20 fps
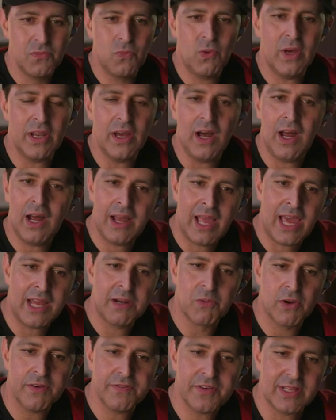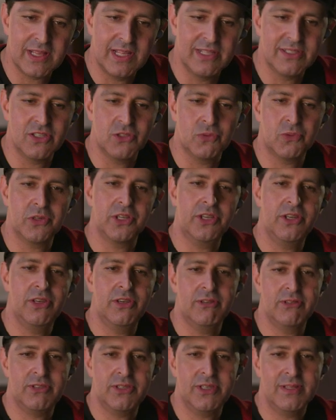What anamorphic lenses were you
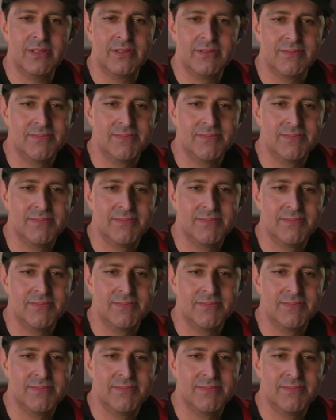using?